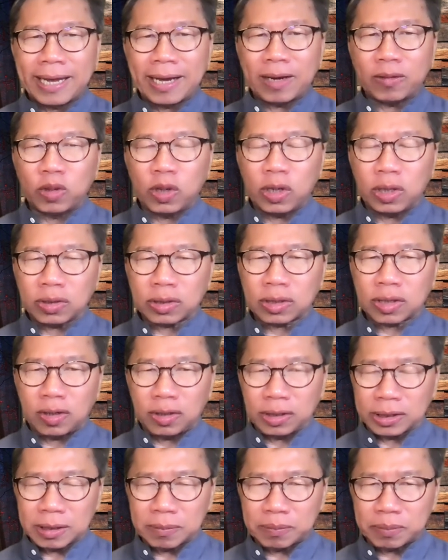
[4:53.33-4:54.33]
that will
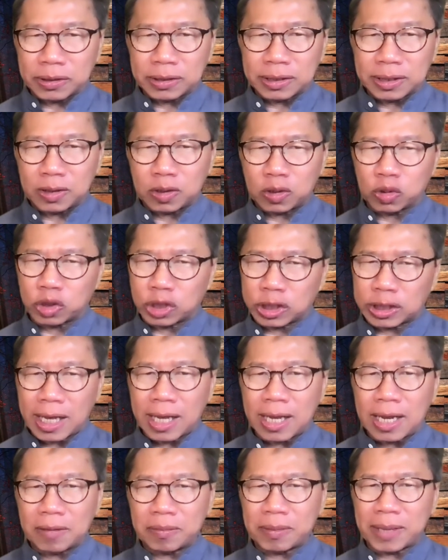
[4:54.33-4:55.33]
cause a person to
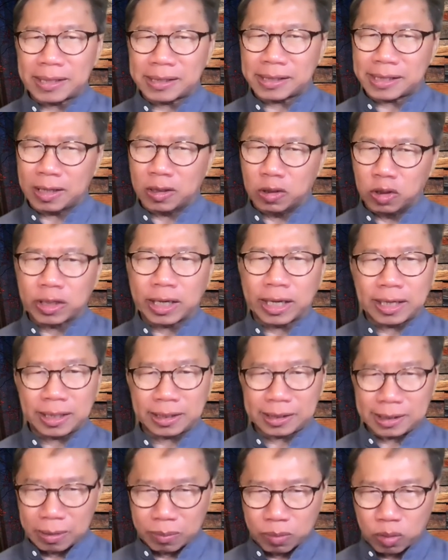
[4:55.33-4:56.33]
stand up and say, look at
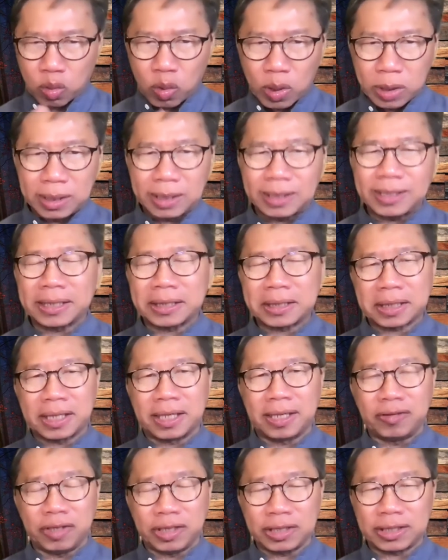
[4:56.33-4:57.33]
us. Number one, it takes
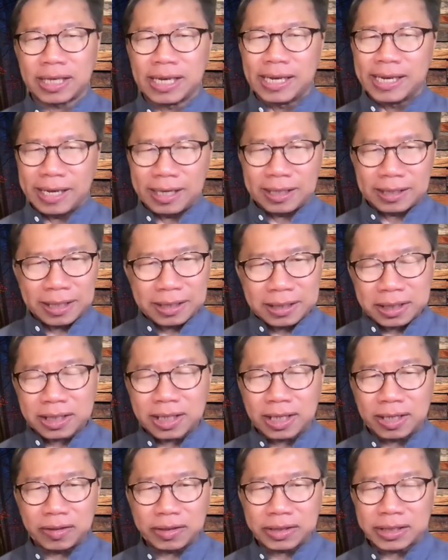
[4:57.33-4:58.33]
courage. It takes
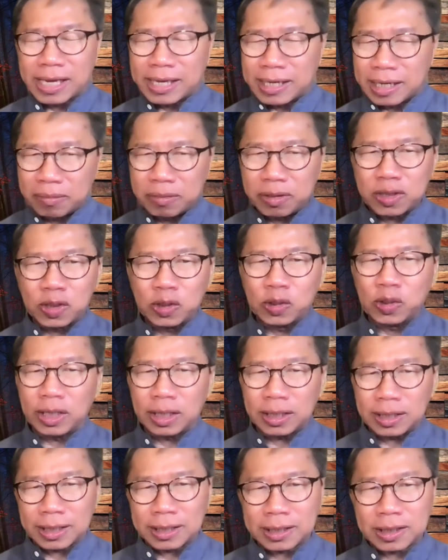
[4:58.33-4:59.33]
courage. Number two,
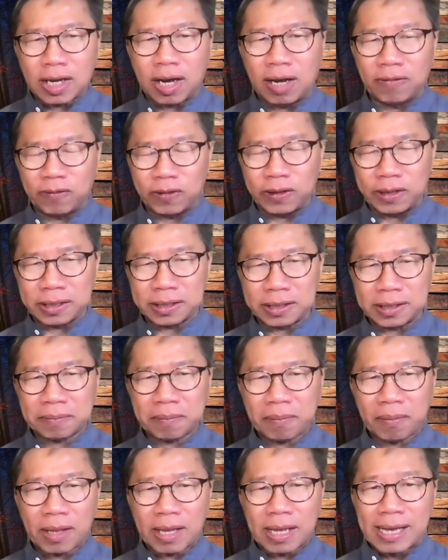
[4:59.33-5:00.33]
it takes confidence.
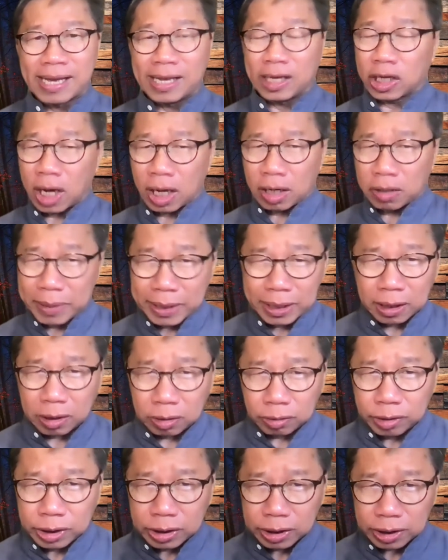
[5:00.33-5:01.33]
You got to be
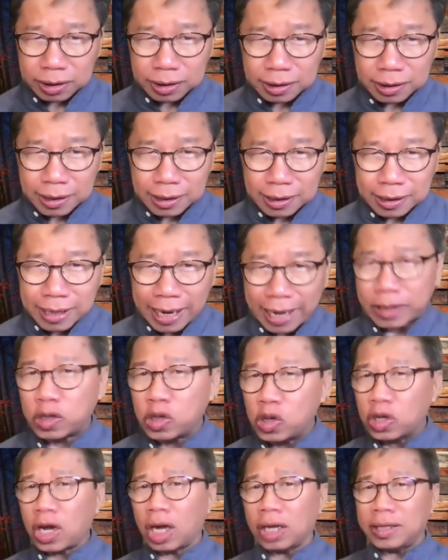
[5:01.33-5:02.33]
courageous. And
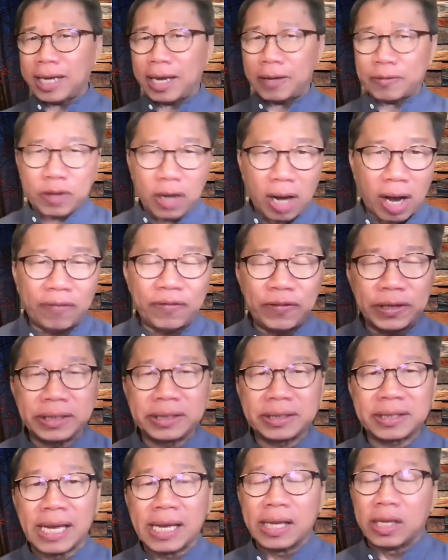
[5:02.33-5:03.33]
you got to have
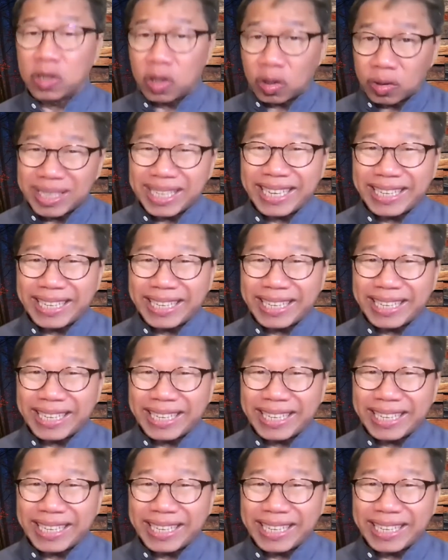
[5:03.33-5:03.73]
confidence, not